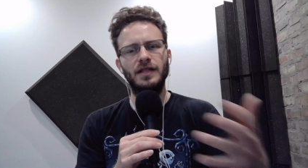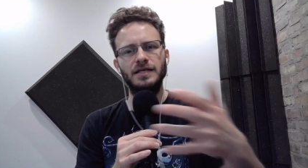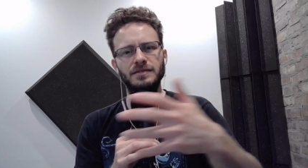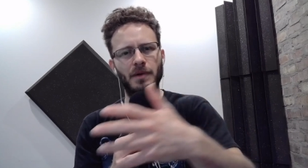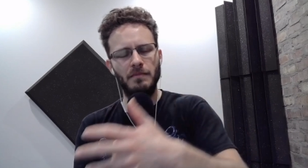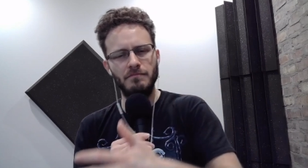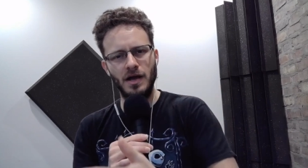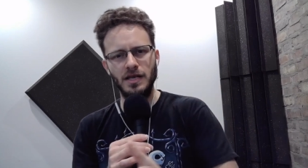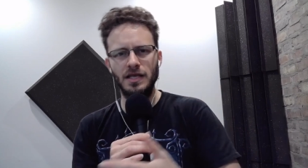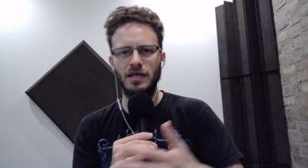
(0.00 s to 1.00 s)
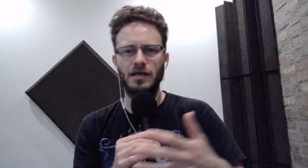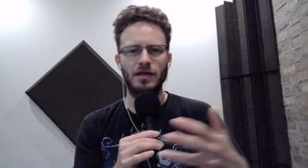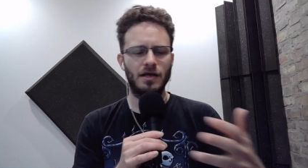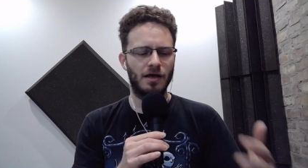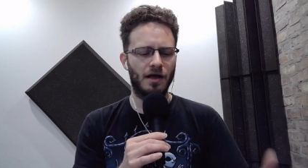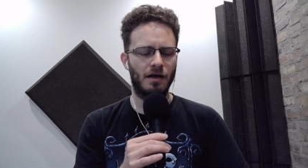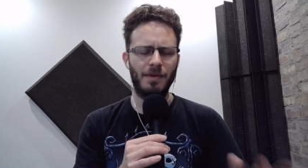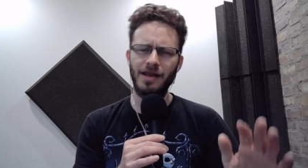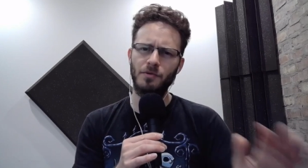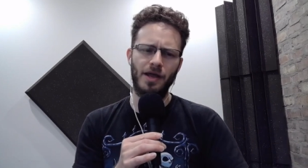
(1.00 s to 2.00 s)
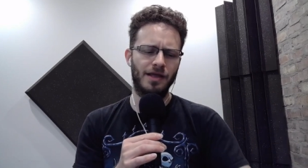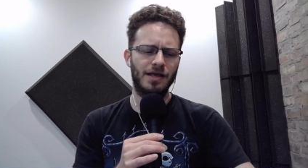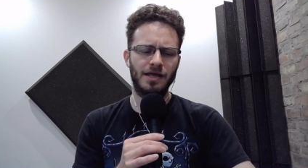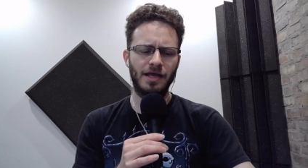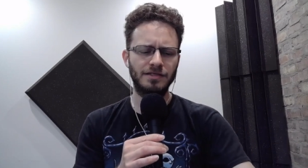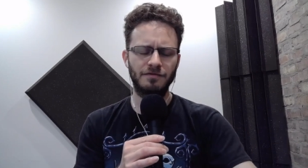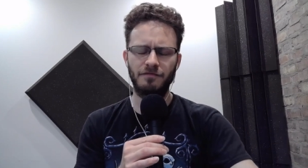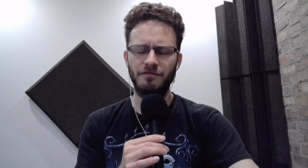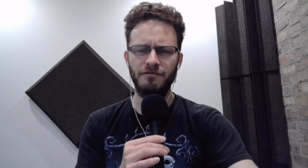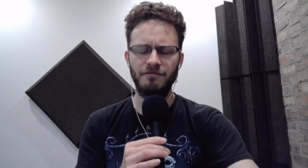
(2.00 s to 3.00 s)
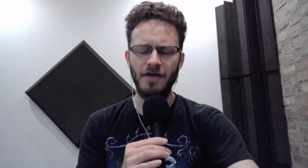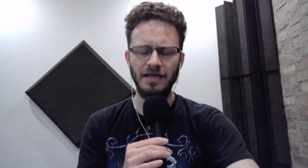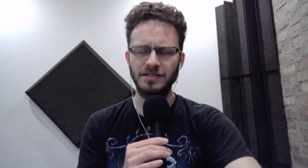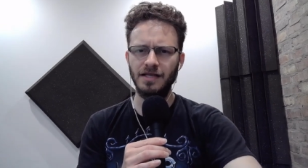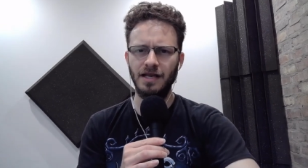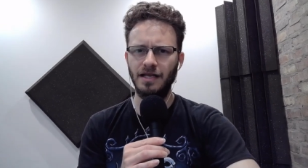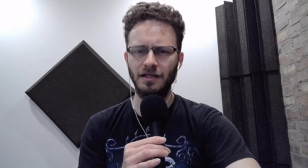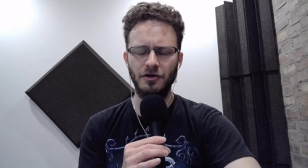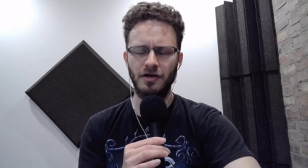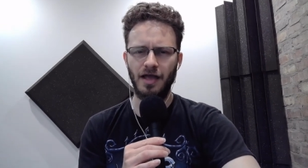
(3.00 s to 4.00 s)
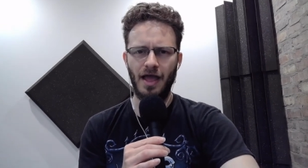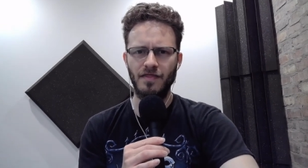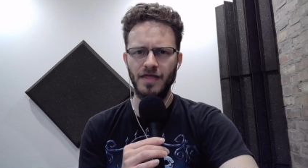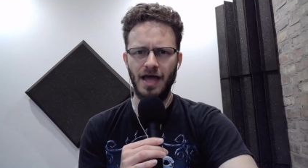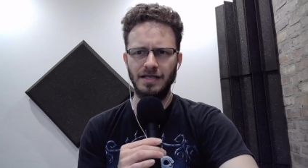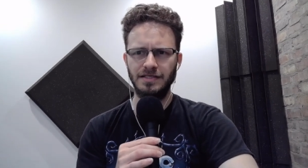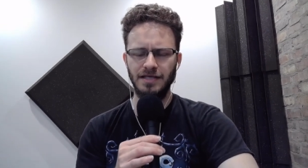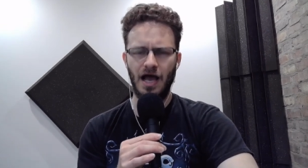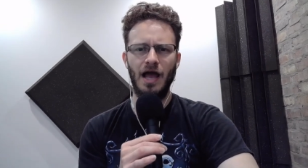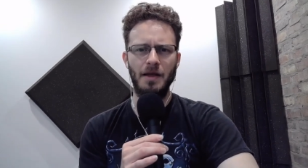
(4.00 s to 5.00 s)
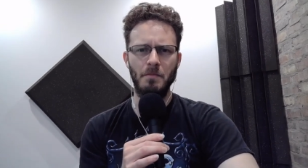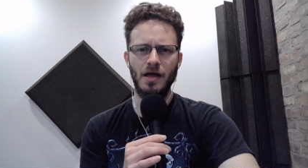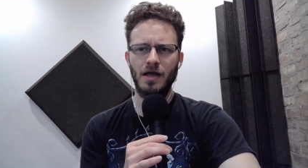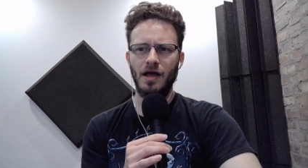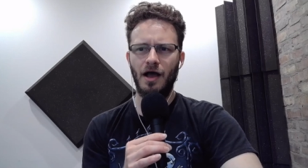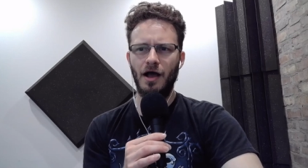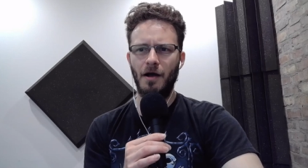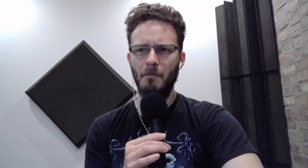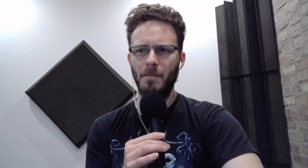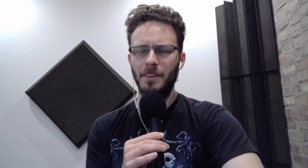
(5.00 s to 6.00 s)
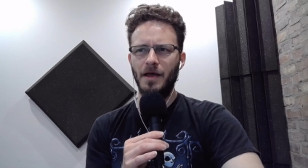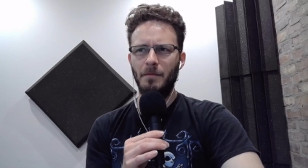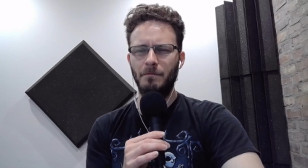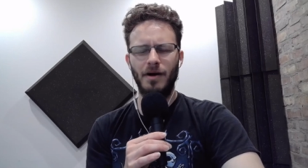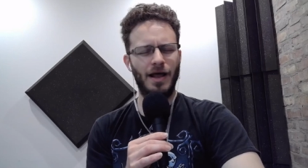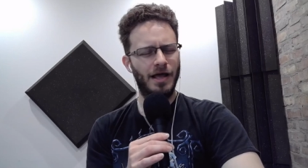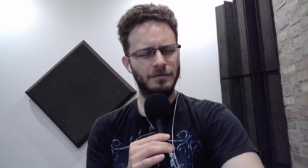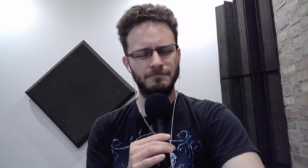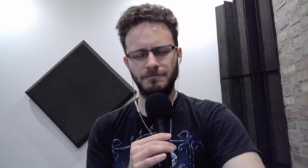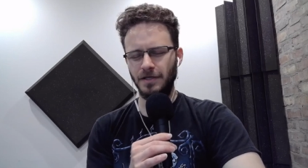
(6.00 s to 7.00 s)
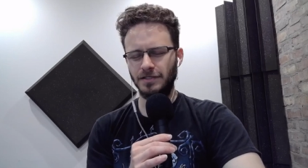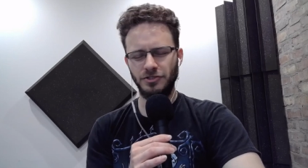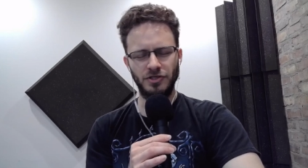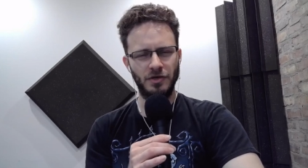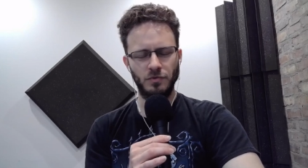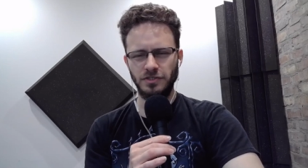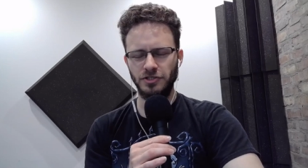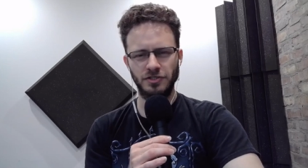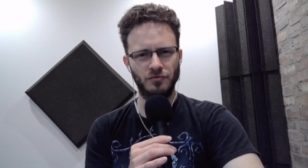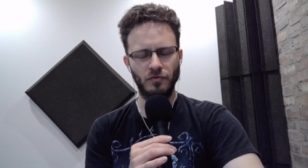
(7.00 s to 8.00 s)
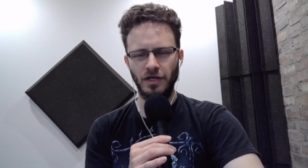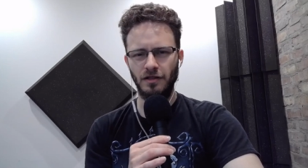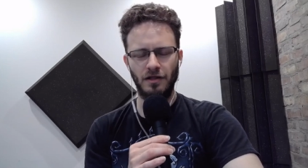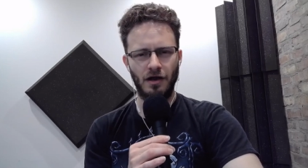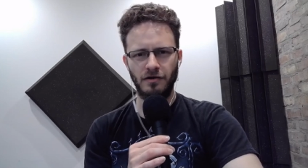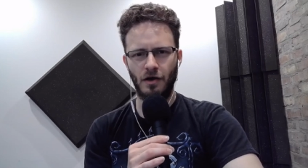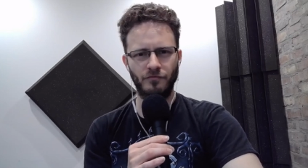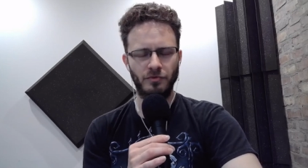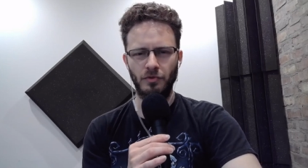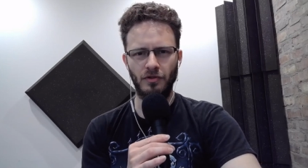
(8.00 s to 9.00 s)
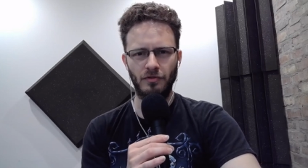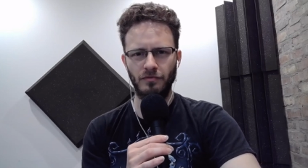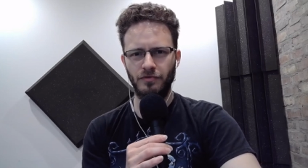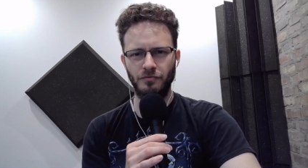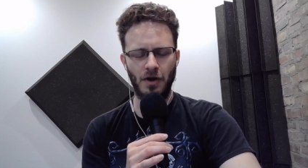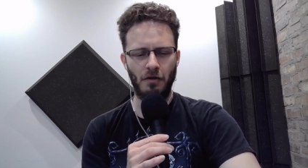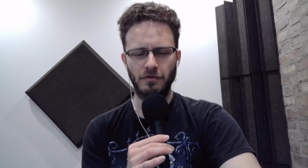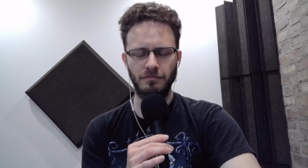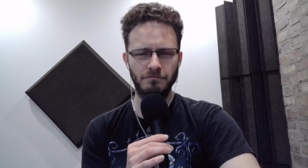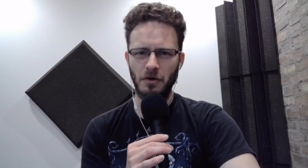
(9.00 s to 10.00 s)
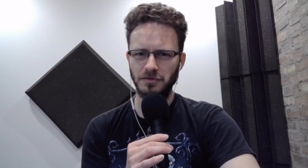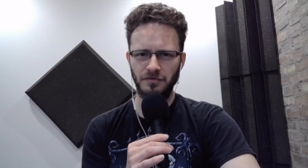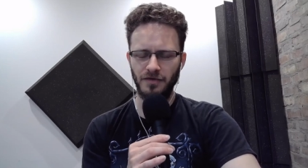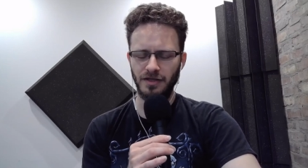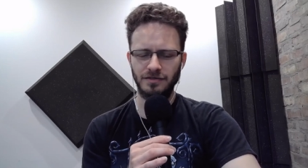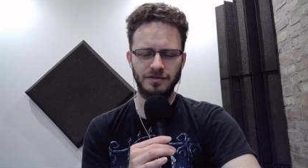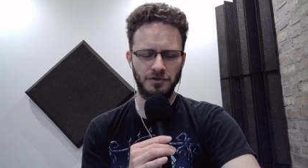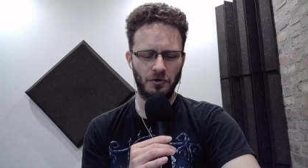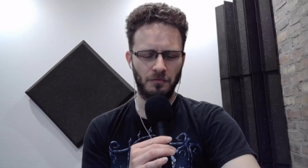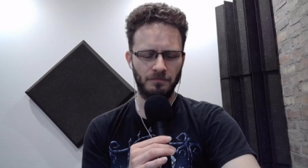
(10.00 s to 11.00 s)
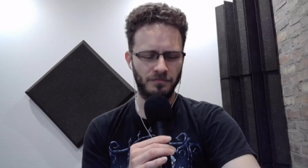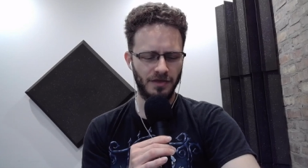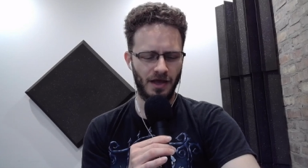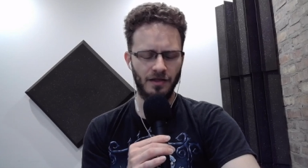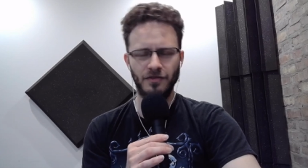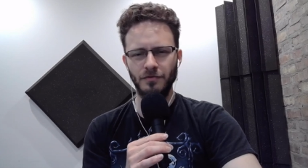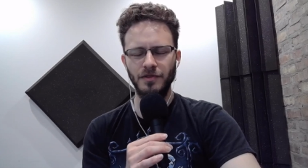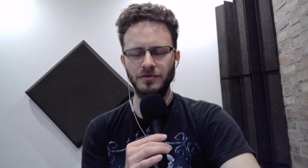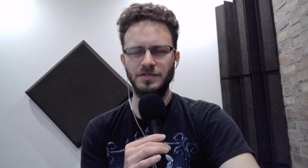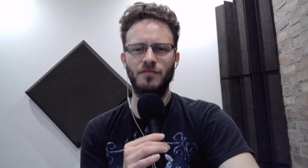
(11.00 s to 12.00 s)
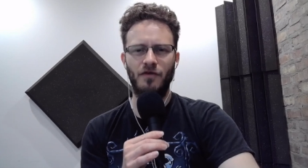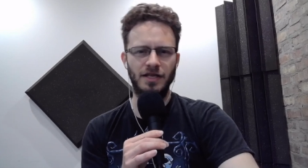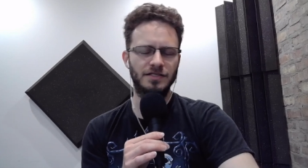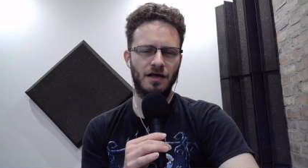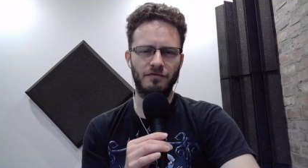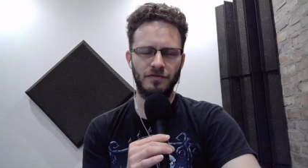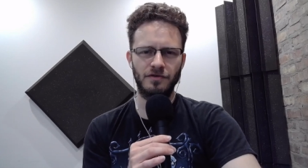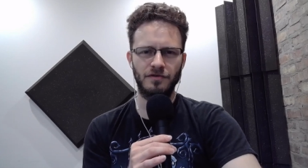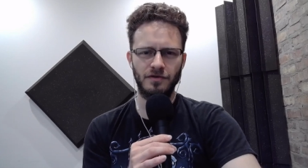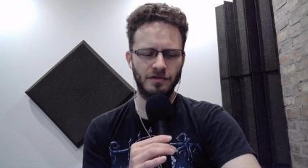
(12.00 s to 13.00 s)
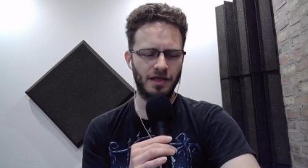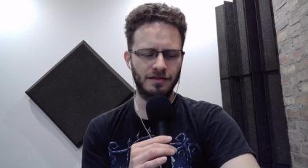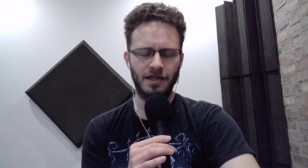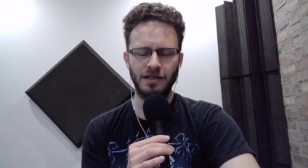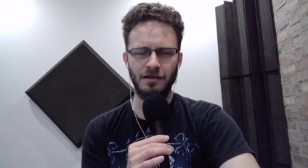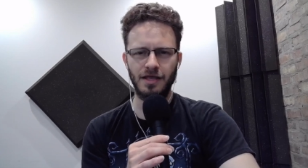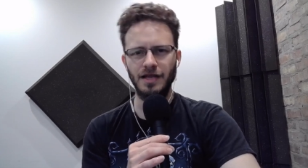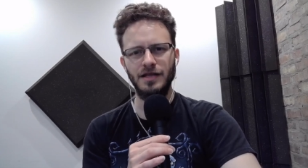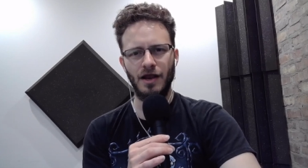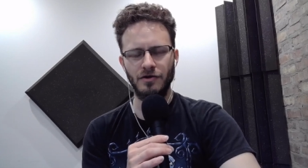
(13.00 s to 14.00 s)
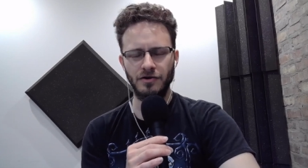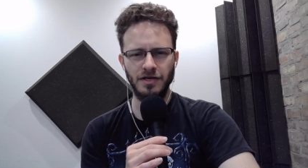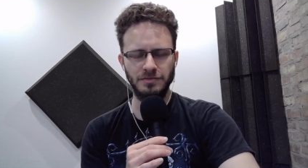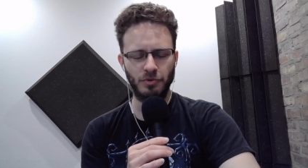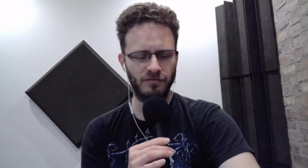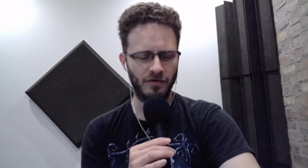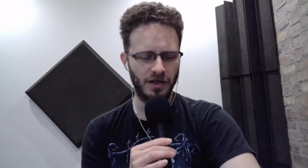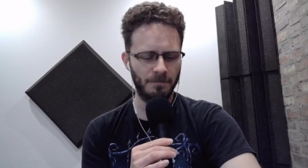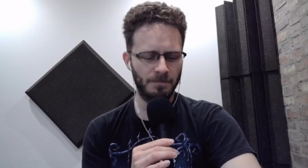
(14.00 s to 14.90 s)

less about money. Anyway, it's a fascinating look at that time, but it was just real uncomfortable throughout most of it. So yeah, there's some funny stuff. Like that little kid character, he's pretty funny.